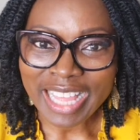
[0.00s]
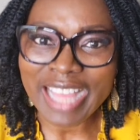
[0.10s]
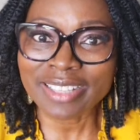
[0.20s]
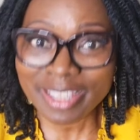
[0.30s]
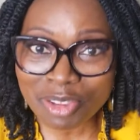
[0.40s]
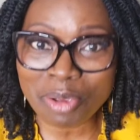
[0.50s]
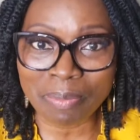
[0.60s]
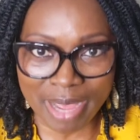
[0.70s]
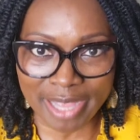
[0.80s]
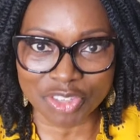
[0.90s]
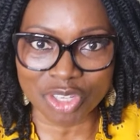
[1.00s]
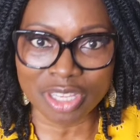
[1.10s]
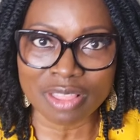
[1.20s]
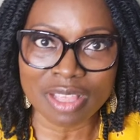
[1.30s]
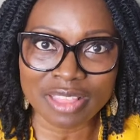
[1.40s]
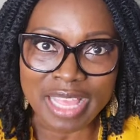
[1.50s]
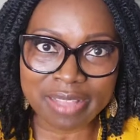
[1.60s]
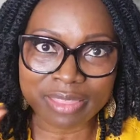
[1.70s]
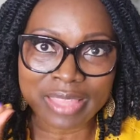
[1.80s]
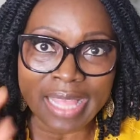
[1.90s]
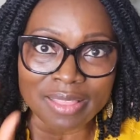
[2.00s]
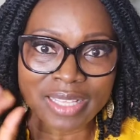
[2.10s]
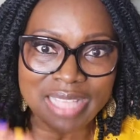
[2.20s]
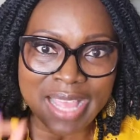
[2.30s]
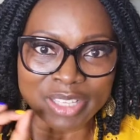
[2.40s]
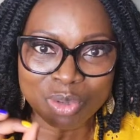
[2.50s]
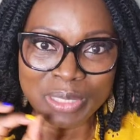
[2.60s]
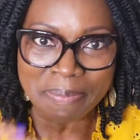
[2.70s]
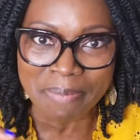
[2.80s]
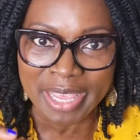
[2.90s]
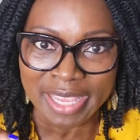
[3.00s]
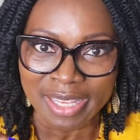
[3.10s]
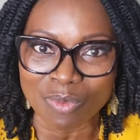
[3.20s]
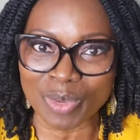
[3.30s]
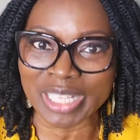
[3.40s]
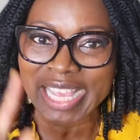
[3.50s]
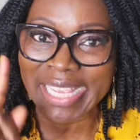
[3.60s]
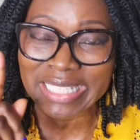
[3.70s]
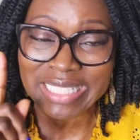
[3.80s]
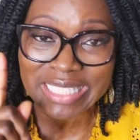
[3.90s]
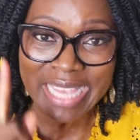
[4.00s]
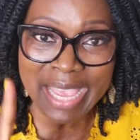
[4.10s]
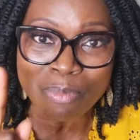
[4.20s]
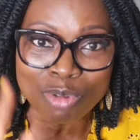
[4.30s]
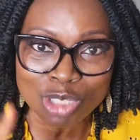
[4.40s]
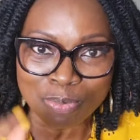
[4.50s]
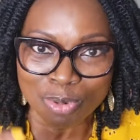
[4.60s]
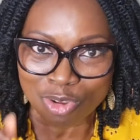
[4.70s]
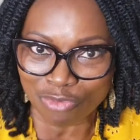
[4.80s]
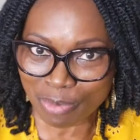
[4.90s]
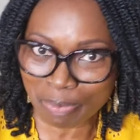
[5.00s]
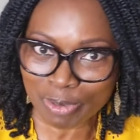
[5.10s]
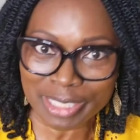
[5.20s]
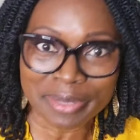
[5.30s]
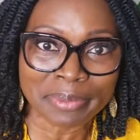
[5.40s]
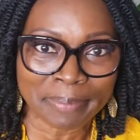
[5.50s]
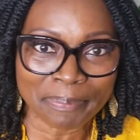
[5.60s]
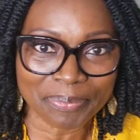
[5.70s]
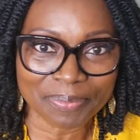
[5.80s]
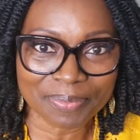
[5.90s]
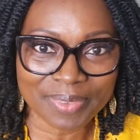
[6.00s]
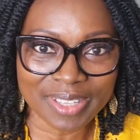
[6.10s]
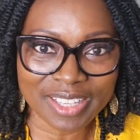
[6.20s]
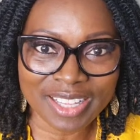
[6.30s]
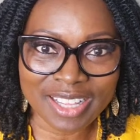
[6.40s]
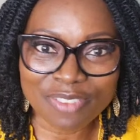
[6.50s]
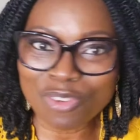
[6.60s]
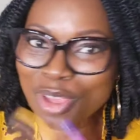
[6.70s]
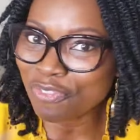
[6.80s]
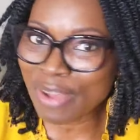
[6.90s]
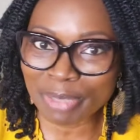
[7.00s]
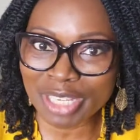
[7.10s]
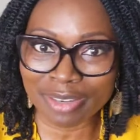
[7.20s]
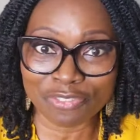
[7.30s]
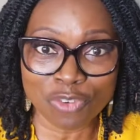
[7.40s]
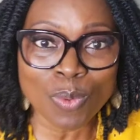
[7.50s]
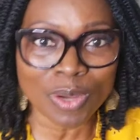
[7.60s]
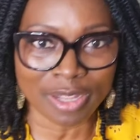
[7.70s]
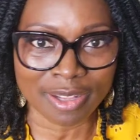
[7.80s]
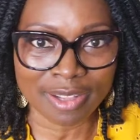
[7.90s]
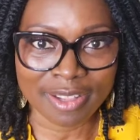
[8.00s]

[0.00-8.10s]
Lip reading: And can you imagine that that is actually made with a tablespoon of maple syrup for a family of 4?